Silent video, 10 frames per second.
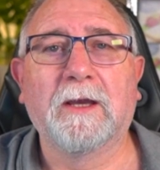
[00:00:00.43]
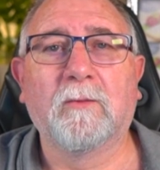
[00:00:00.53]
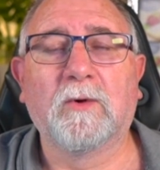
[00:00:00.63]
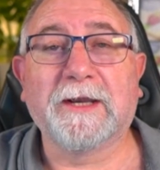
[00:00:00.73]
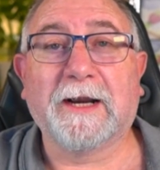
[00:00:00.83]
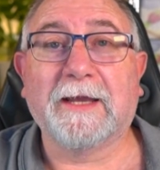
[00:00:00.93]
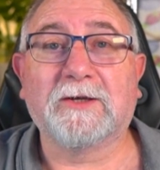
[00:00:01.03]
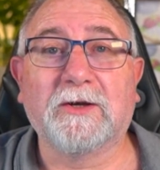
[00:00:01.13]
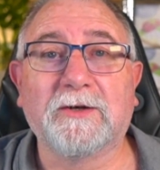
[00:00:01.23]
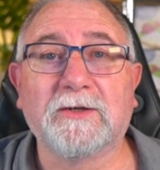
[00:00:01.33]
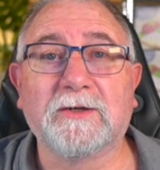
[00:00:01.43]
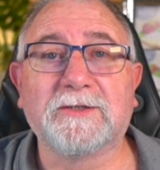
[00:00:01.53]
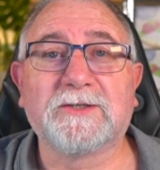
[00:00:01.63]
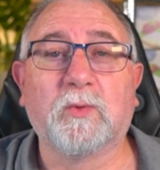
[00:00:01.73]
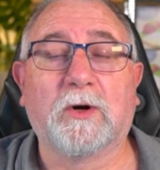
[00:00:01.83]
Well, g'day curd
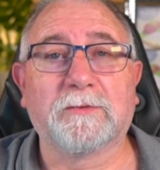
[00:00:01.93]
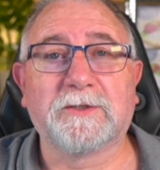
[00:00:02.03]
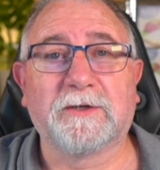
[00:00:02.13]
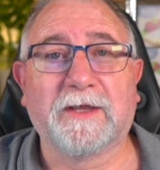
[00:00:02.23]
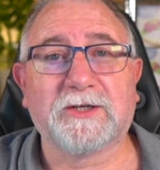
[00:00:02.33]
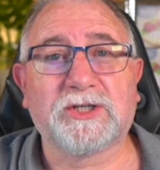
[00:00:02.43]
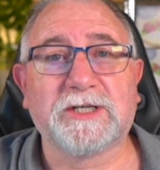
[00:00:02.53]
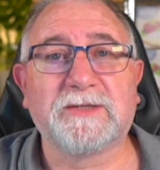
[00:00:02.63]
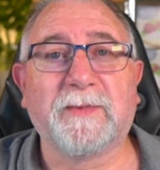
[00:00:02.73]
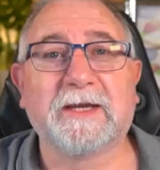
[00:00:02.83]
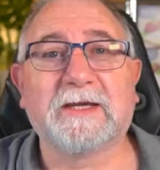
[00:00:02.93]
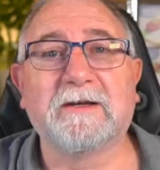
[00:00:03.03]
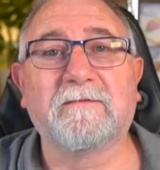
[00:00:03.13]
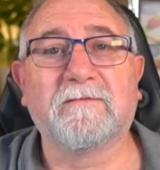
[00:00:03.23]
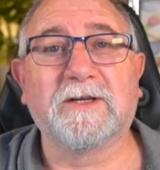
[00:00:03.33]
nerds. Welcome to another cheese
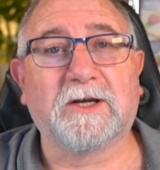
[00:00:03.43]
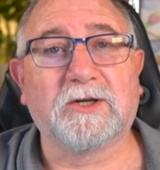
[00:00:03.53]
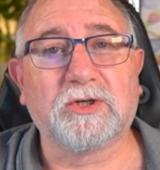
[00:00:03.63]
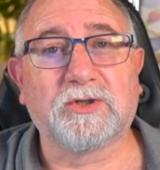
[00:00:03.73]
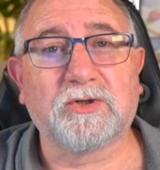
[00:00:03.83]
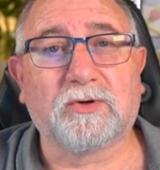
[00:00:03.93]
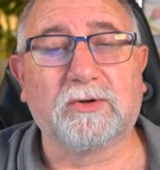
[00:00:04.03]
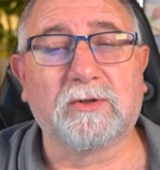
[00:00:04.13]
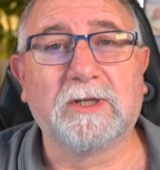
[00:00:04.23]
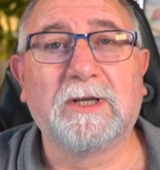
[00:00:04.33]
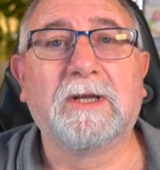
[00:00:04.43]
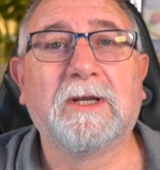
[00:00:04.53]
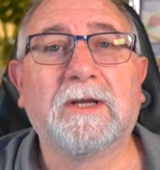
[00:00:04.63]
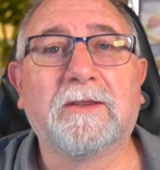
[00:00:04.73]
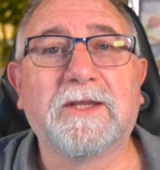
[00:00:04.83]
making video tutorial.
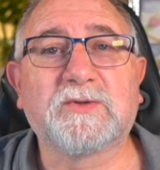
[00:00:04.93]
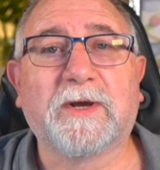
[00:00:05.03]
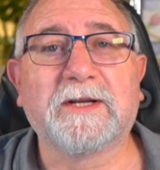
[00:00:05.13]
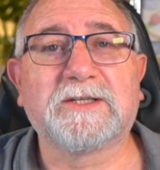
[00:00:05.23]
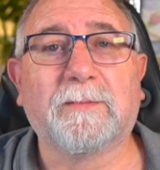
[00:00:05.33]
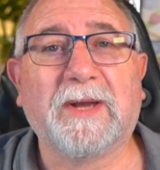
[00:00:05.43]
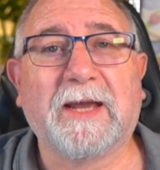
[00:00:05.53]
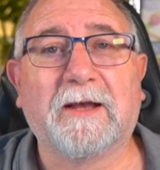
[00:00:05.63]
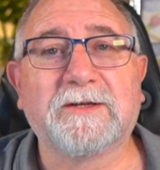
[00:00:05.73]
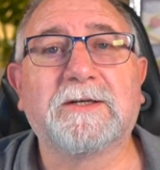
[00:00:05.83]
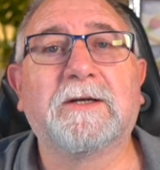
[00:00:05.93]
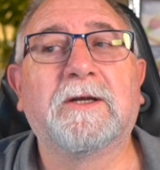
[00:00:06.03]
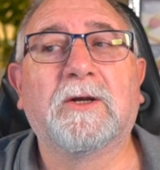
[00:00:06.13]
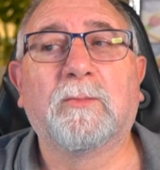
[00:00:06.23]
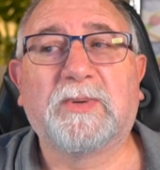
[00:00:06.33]
This one is about
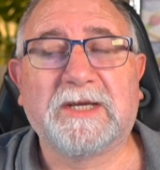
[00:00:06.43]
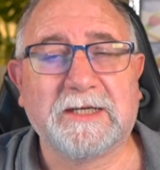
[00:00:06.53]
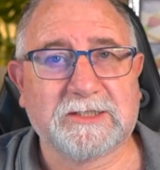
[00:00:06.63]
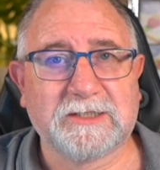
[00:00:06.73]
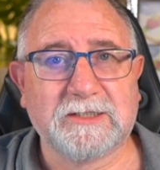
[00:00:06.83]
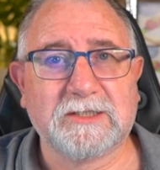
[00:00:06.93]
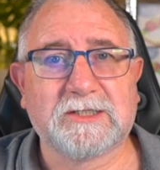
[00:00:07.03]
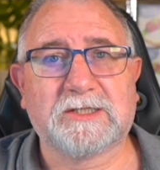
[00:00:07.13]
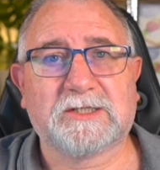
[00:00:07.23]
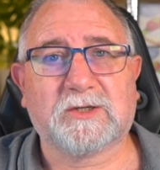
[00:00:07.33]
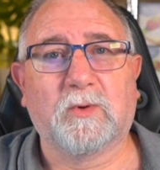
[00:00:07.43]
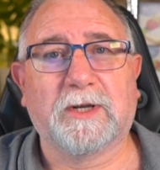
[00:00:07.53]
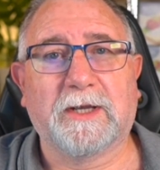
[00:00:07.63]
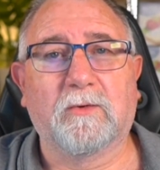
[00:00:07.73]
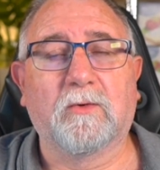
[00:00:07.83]
Pearson's
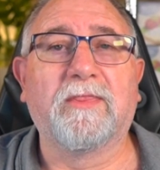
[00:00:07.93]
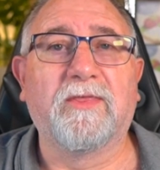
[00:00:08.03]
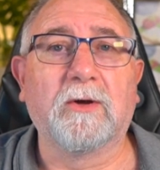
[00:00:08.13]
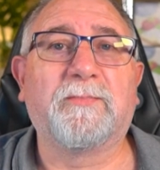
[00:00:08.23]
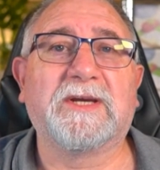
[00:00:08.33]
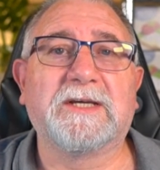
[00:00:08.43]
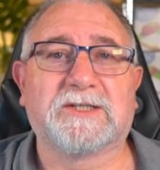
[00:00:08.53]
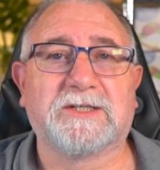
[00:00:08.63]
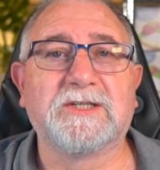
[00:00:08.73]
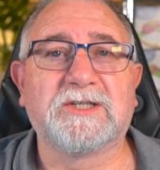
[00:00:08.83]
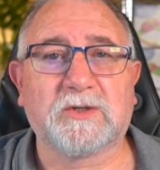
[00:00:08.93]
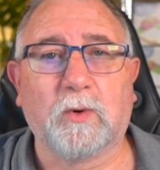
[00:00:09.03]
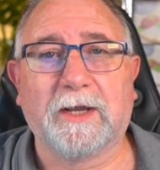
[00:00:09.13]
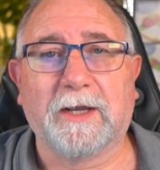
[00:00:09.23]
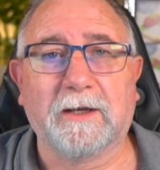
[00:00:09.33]
square, or the Pearson
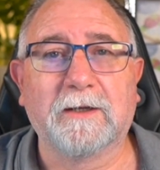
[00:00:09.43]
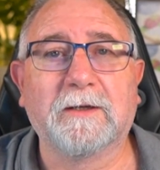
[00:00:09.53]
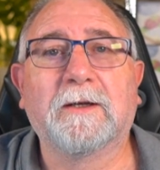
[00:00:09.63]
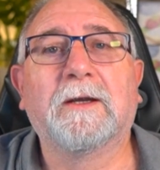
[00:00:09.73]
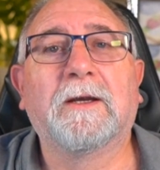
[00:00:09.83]
square.